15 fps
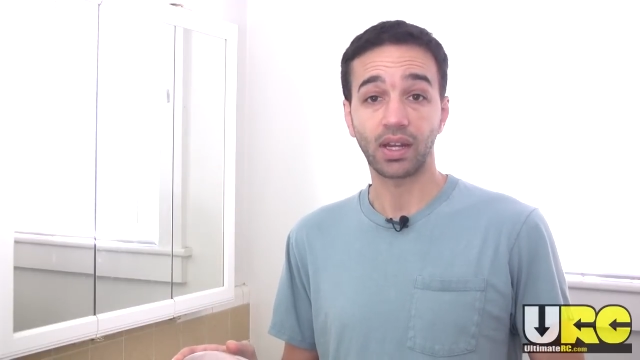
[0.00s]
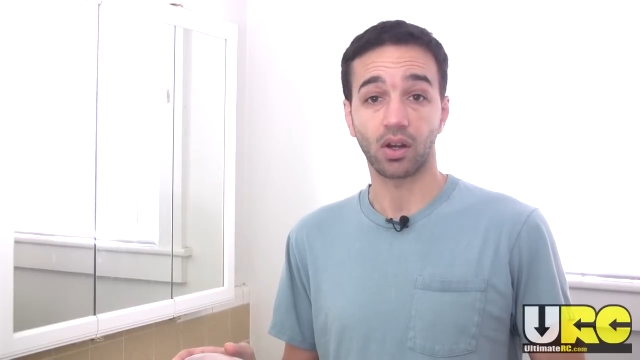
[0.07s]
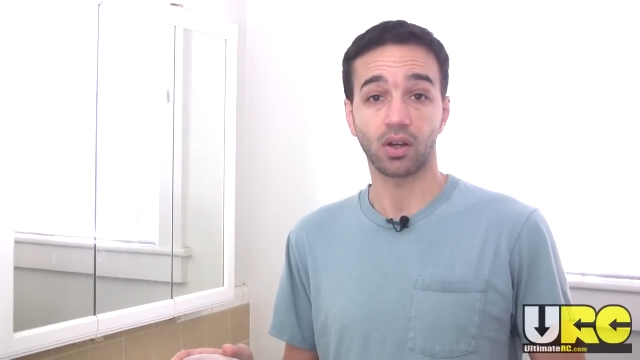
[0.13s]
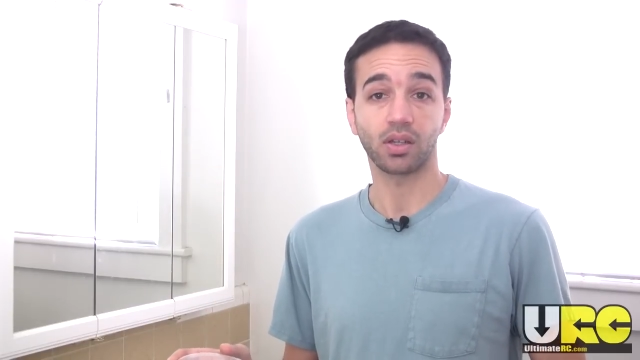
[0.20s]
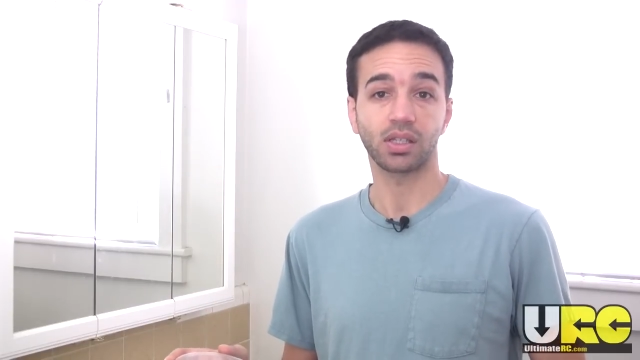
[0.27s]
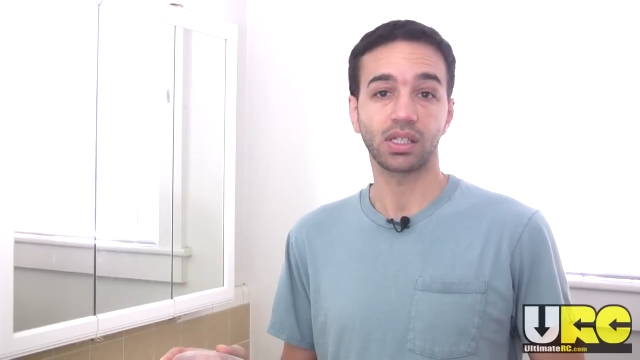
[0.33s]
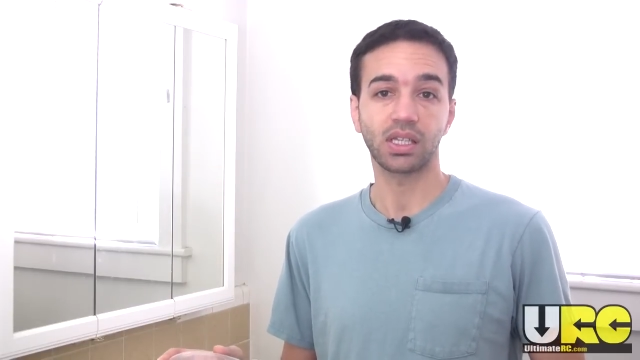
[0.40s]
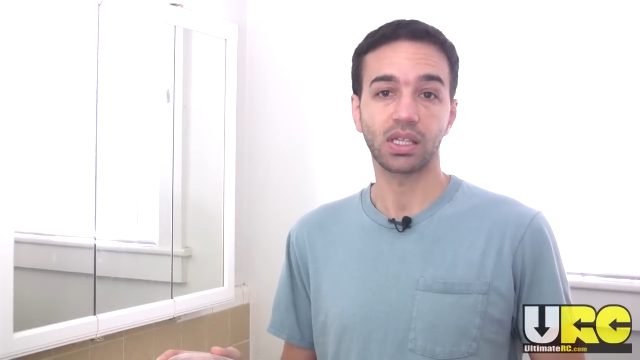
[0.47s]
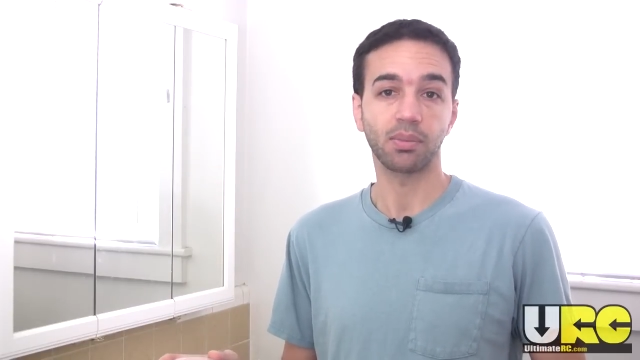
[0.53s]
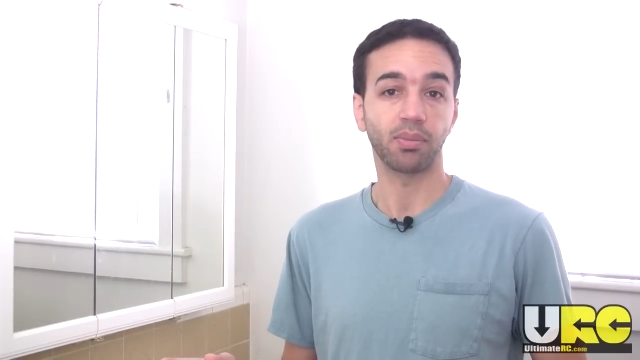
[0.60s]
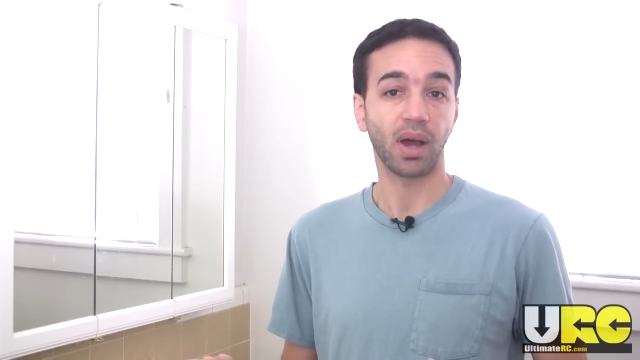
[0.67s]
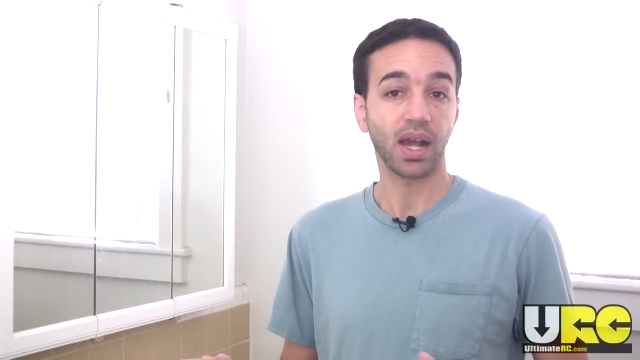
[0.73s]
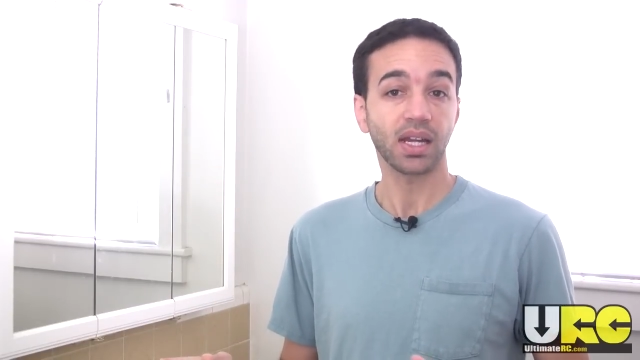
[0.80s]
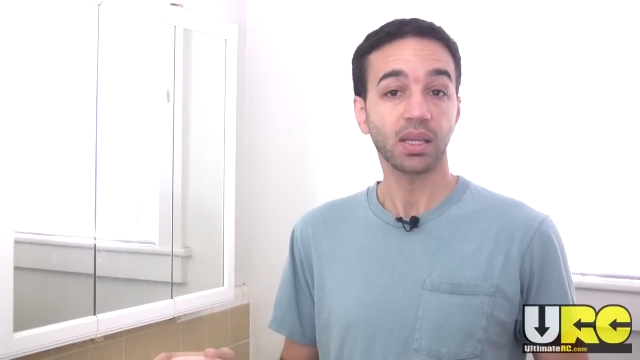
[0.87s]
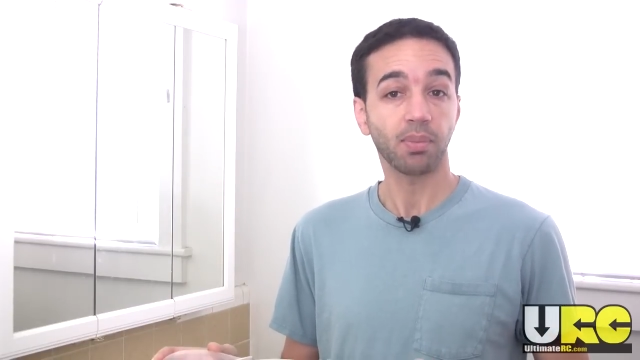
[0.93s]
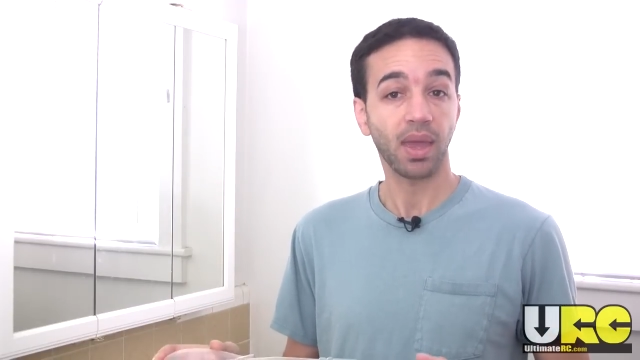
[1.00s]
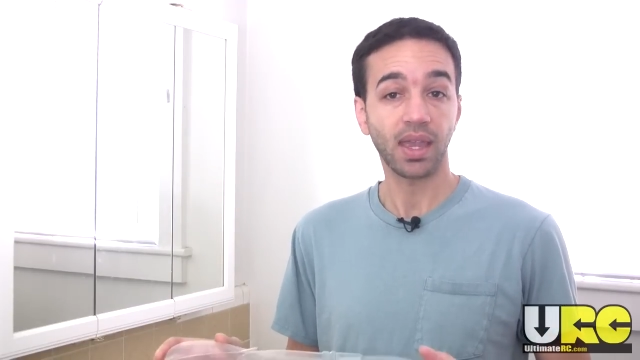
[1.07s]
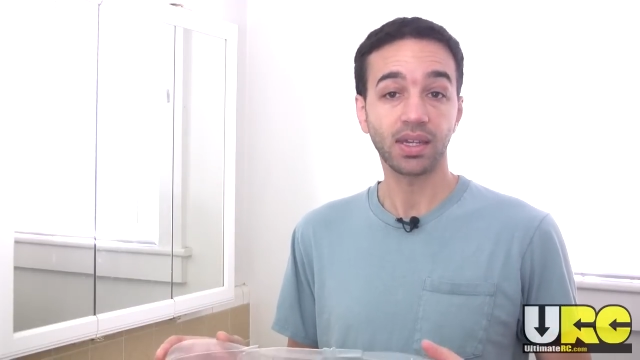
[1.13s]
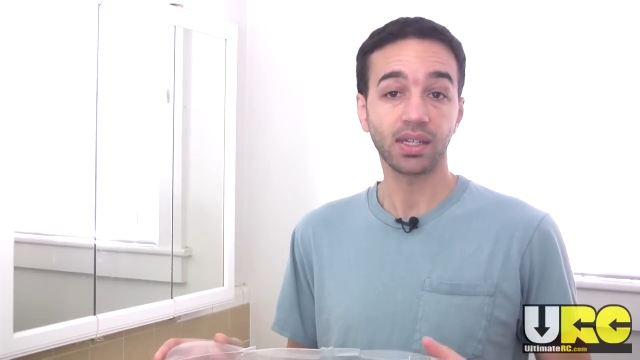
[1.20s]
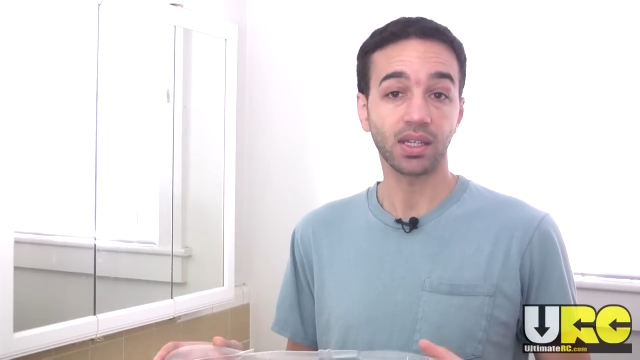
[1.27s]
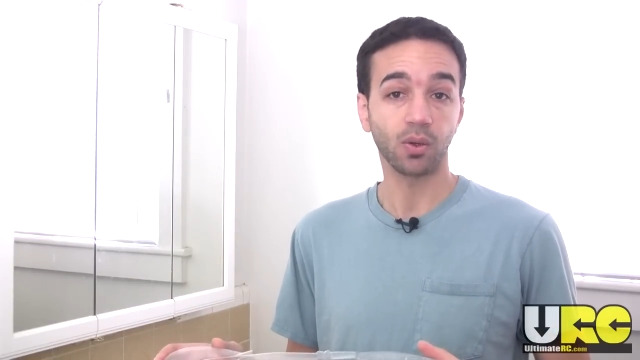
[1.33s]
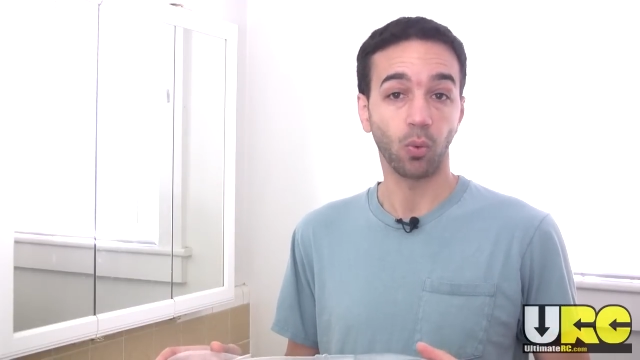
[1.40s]
RC Body
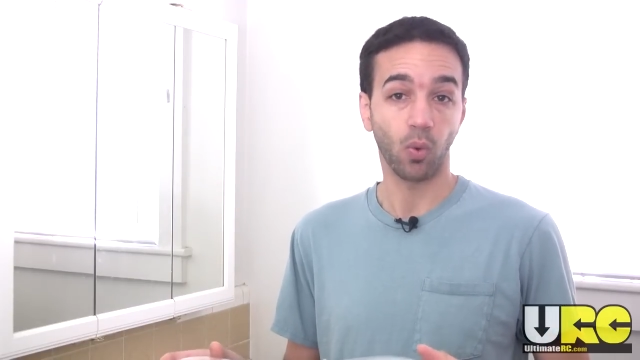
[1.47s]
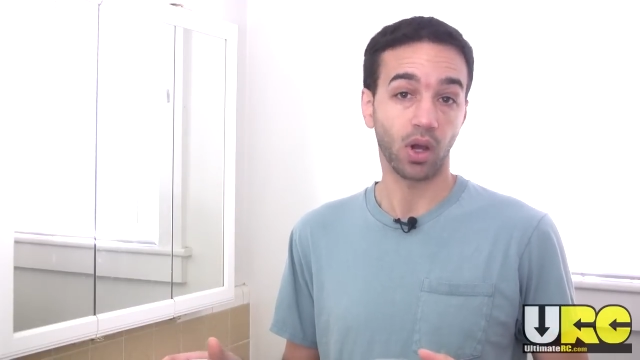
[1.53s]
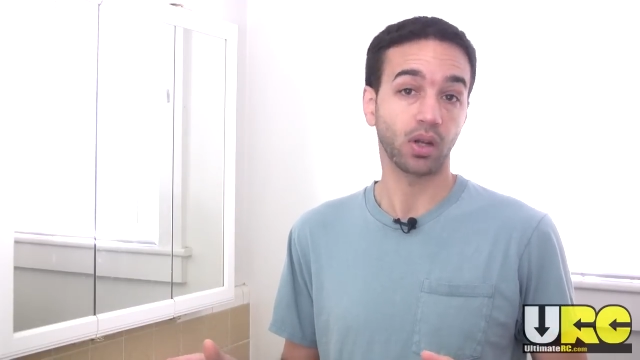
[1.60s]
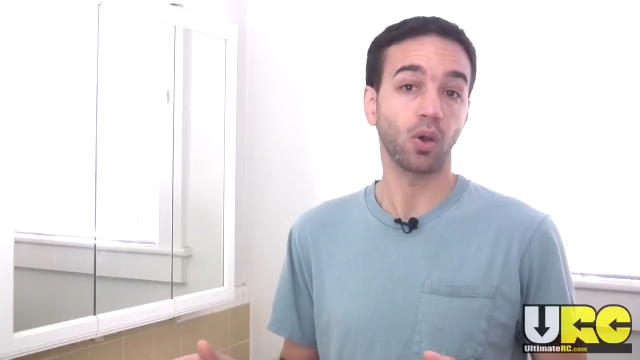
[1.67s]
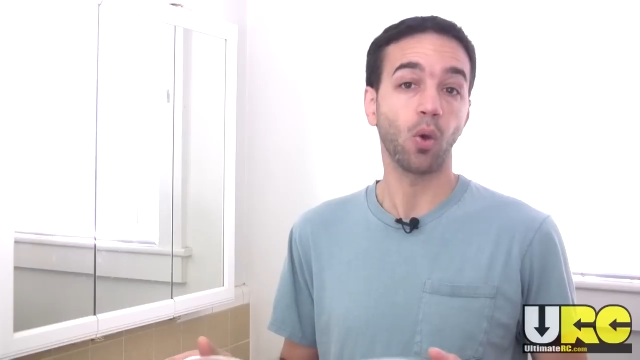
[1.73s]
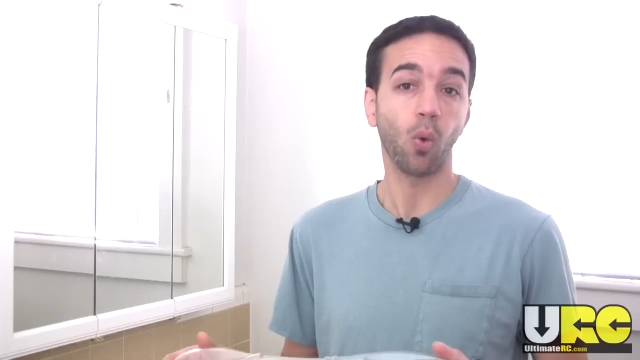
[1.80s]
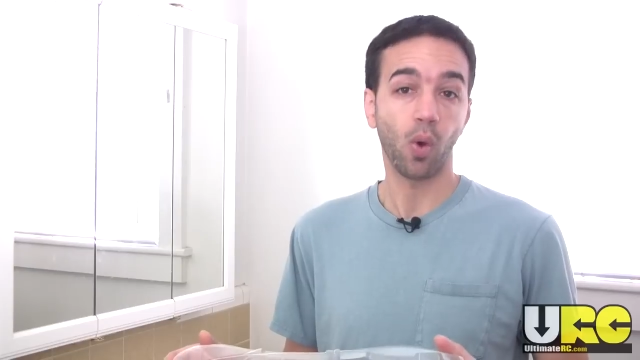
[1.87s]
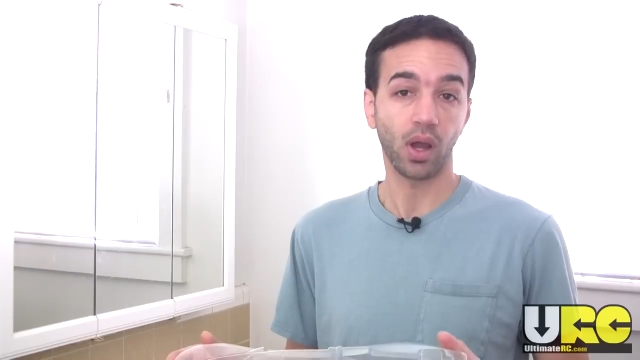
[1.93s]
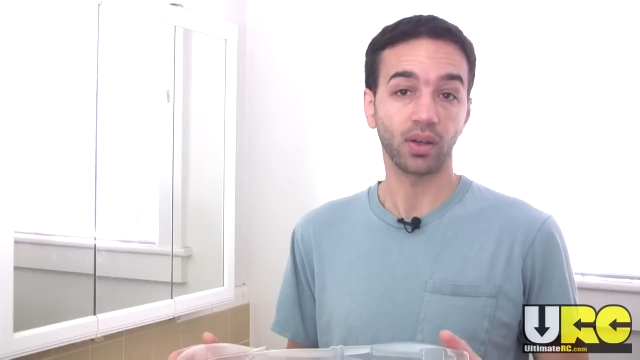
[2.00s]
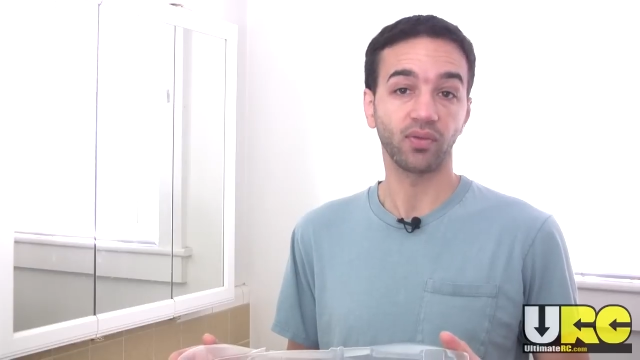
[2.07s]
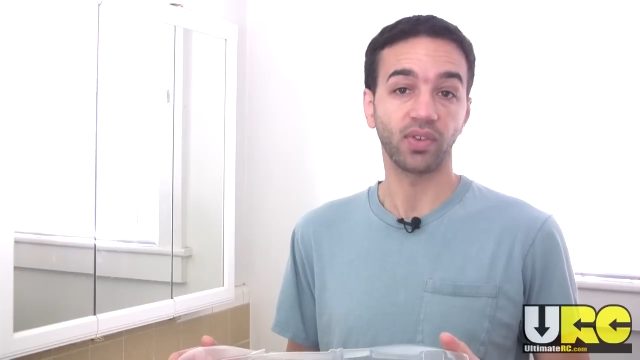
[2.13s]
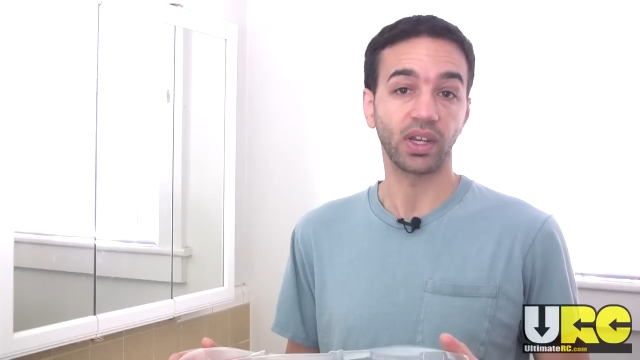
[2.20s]
Painting 101